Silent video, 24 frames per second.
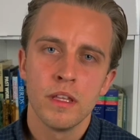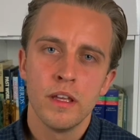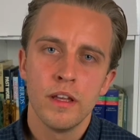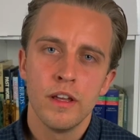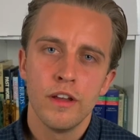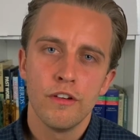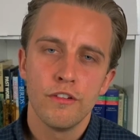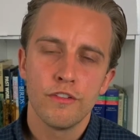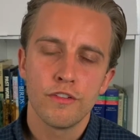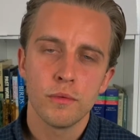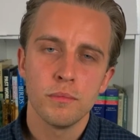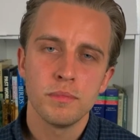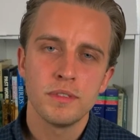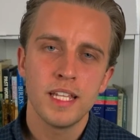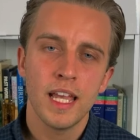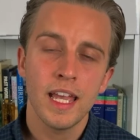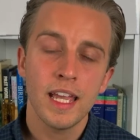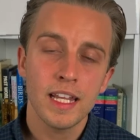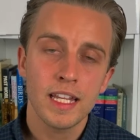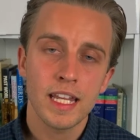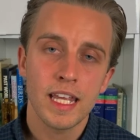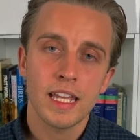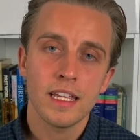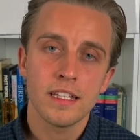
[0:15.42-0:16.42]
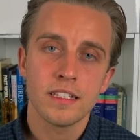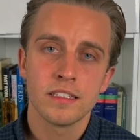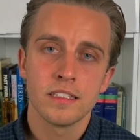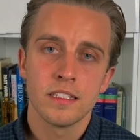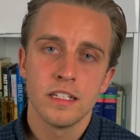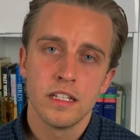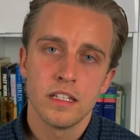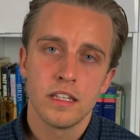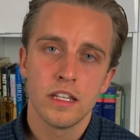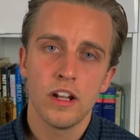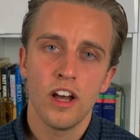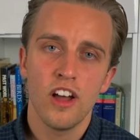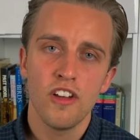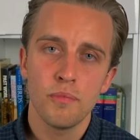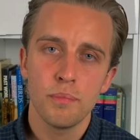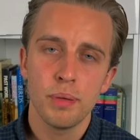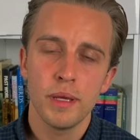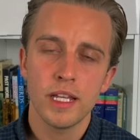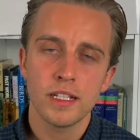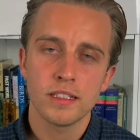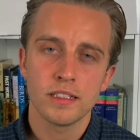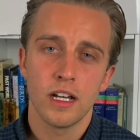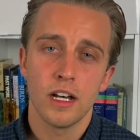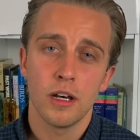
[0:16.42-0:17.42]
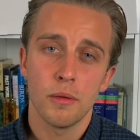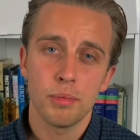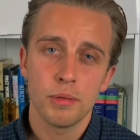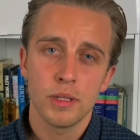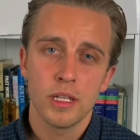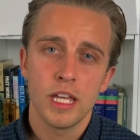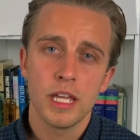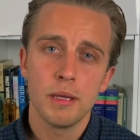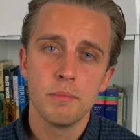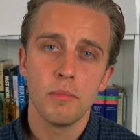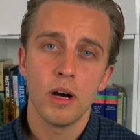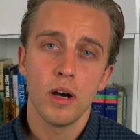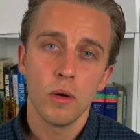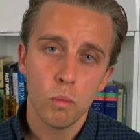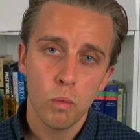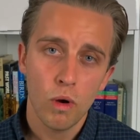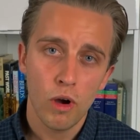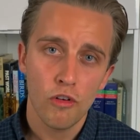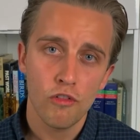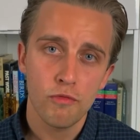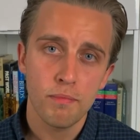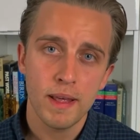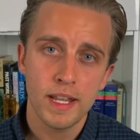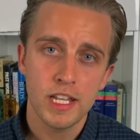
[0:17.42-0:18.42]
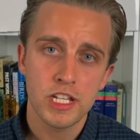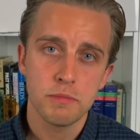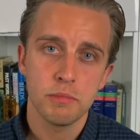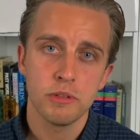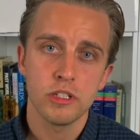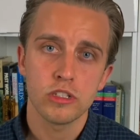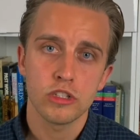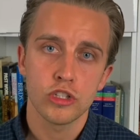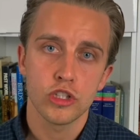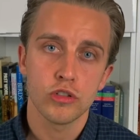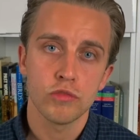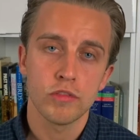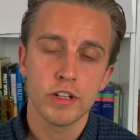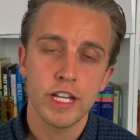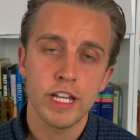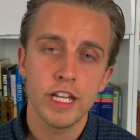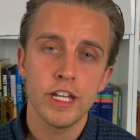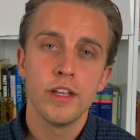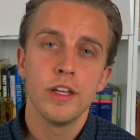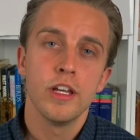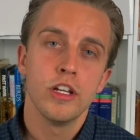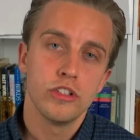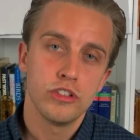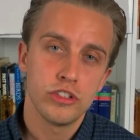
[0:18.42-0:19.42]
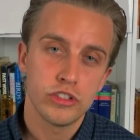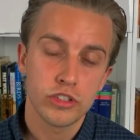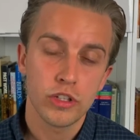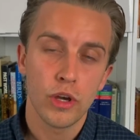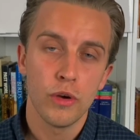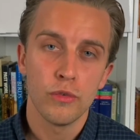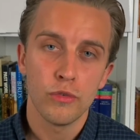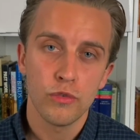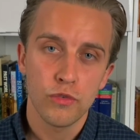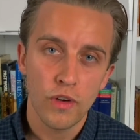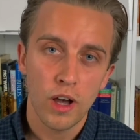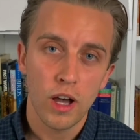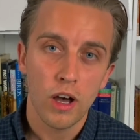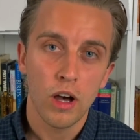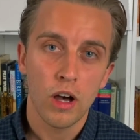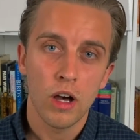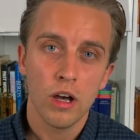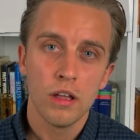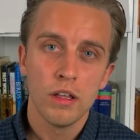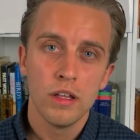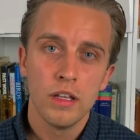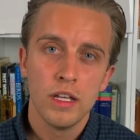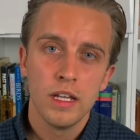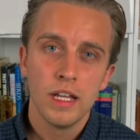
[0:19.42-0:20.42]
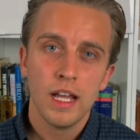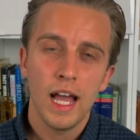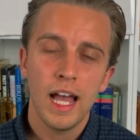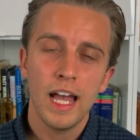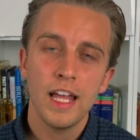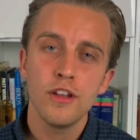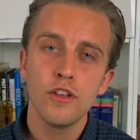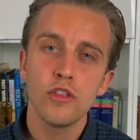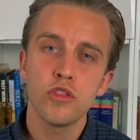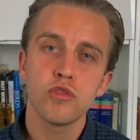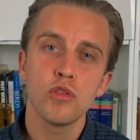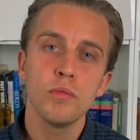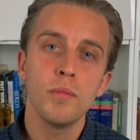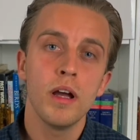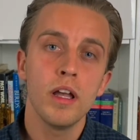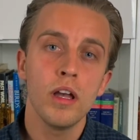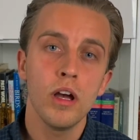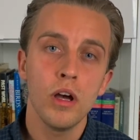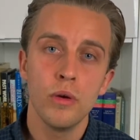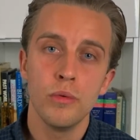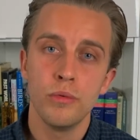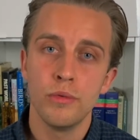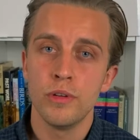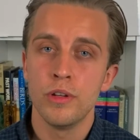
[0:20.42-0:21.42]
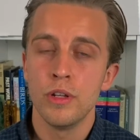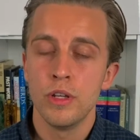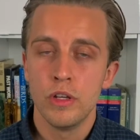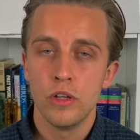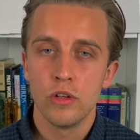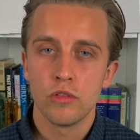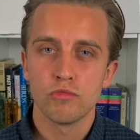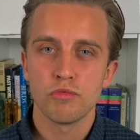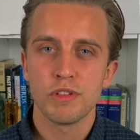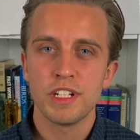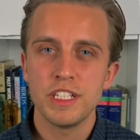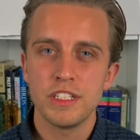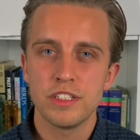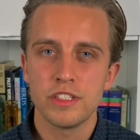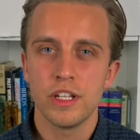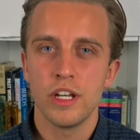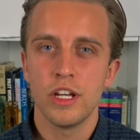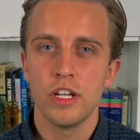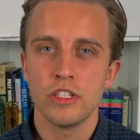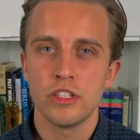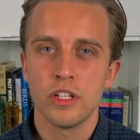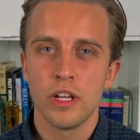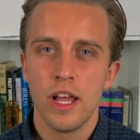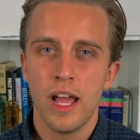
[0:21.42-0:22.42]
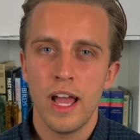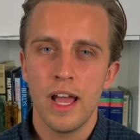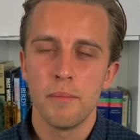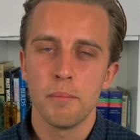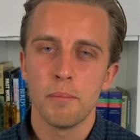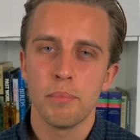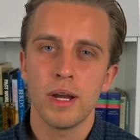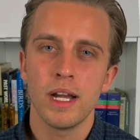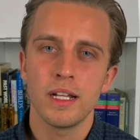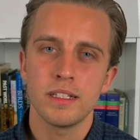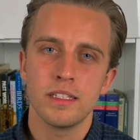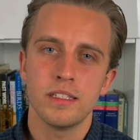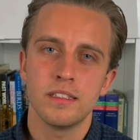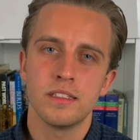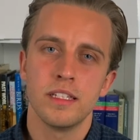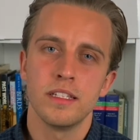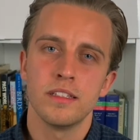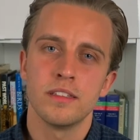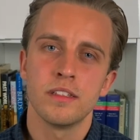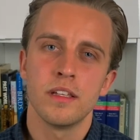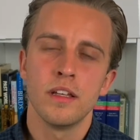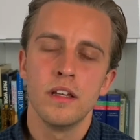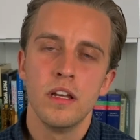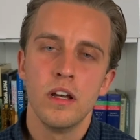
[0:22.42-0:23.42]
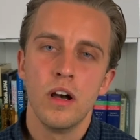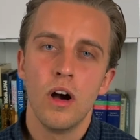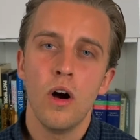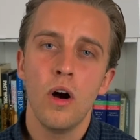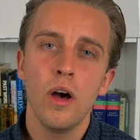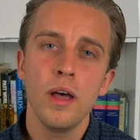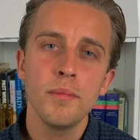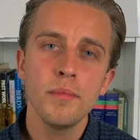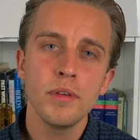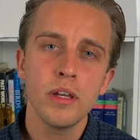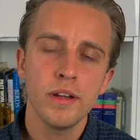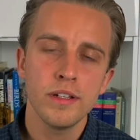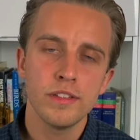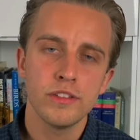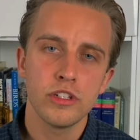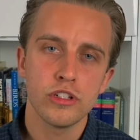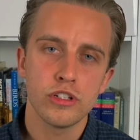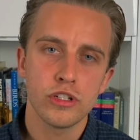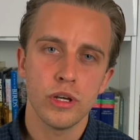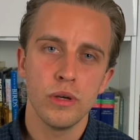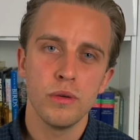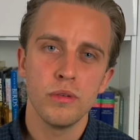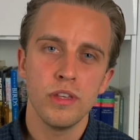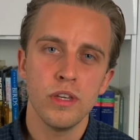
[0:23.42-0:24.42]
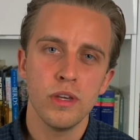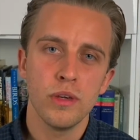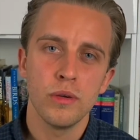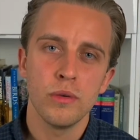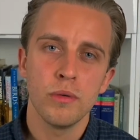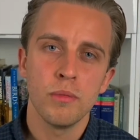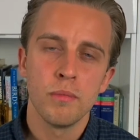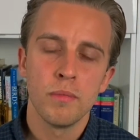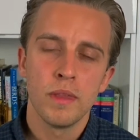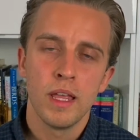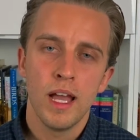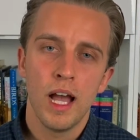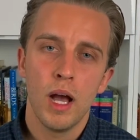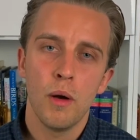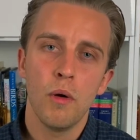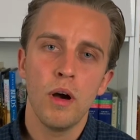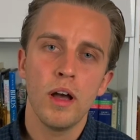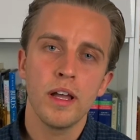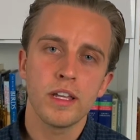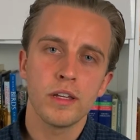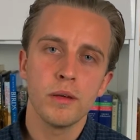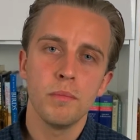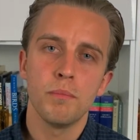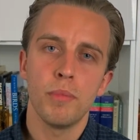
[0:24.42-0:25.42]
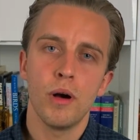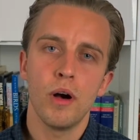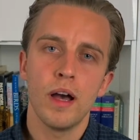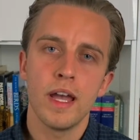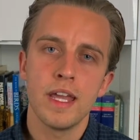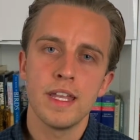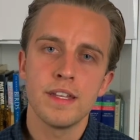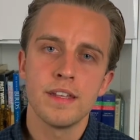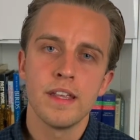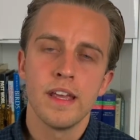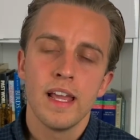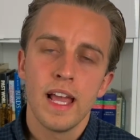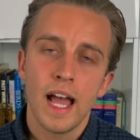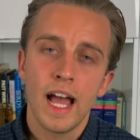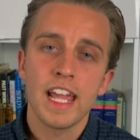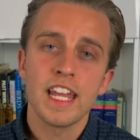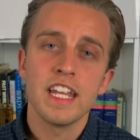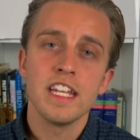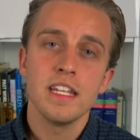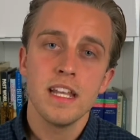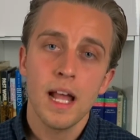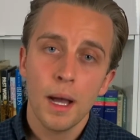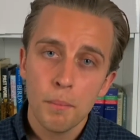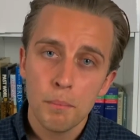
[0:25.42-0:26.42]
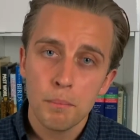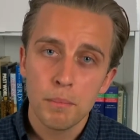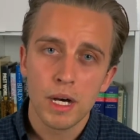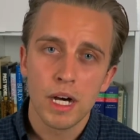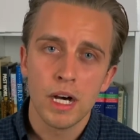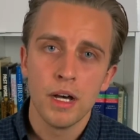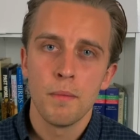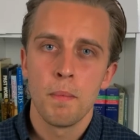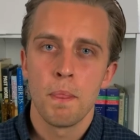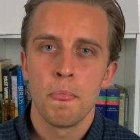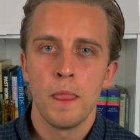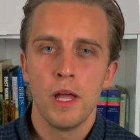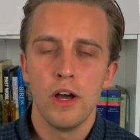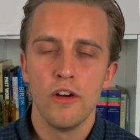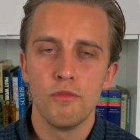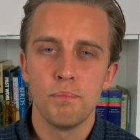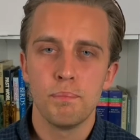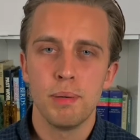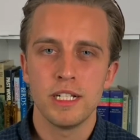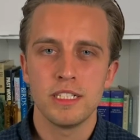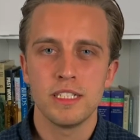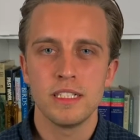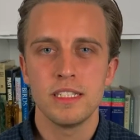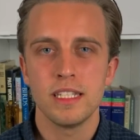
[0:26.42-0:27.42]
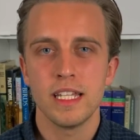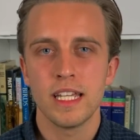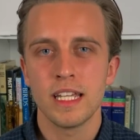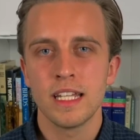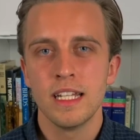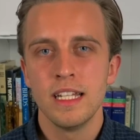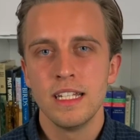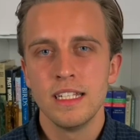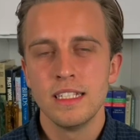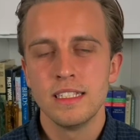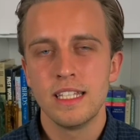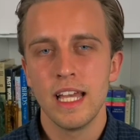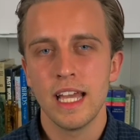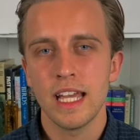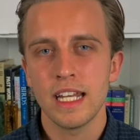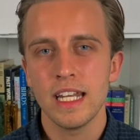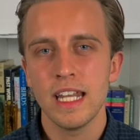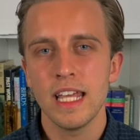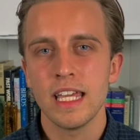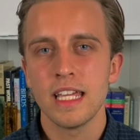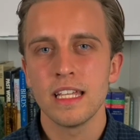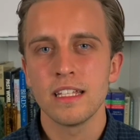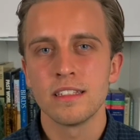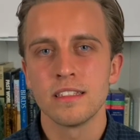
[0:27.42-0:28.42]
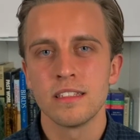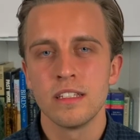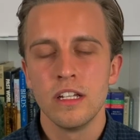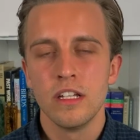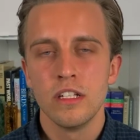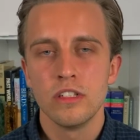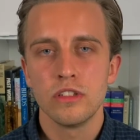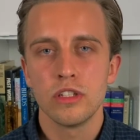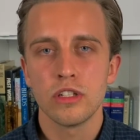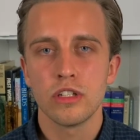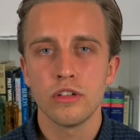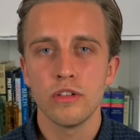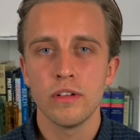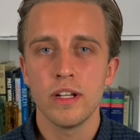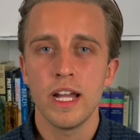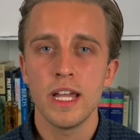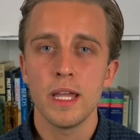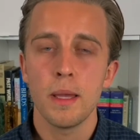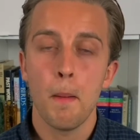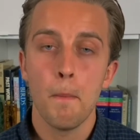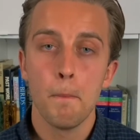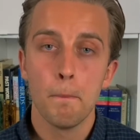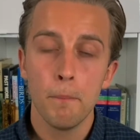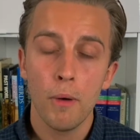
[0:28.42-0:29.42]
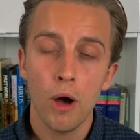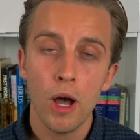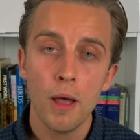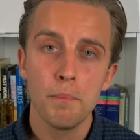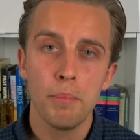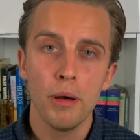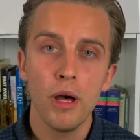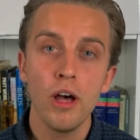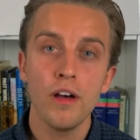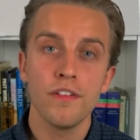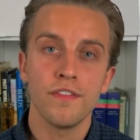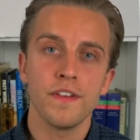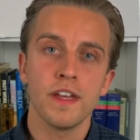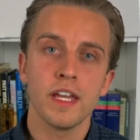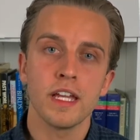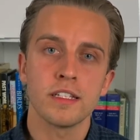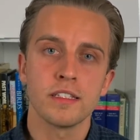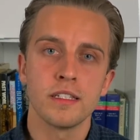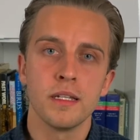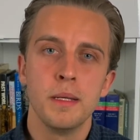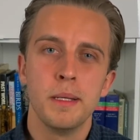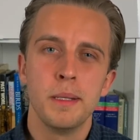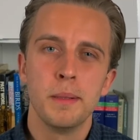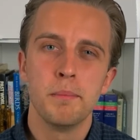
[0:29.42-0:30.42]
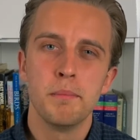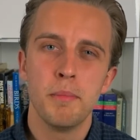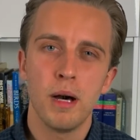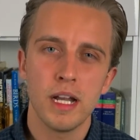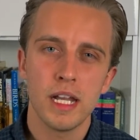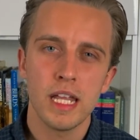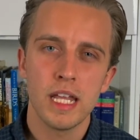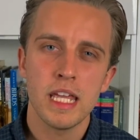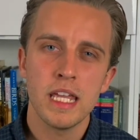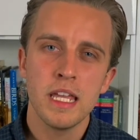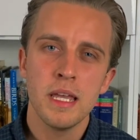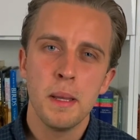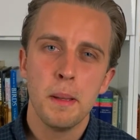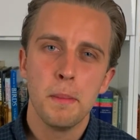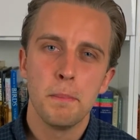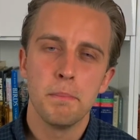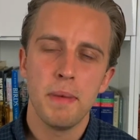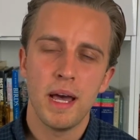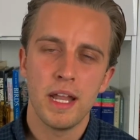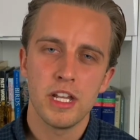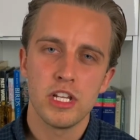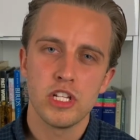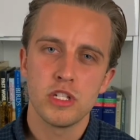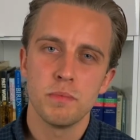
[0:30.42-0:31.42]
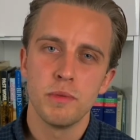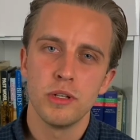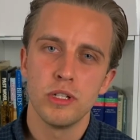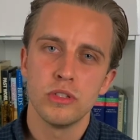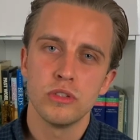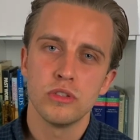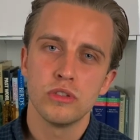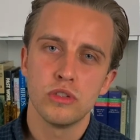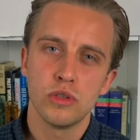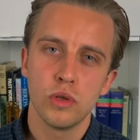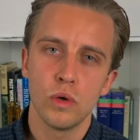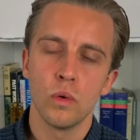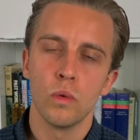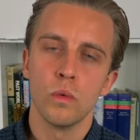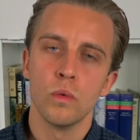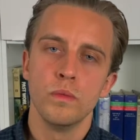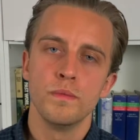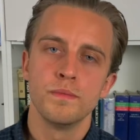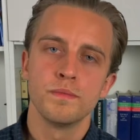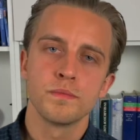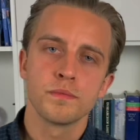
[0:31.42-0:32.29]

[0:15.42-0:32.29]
From techniques that I've picked up in my wealth management career so far, and through my own research and practices, I am going to show you how I combined a number of budgeting techniques to create my perfect money management tool.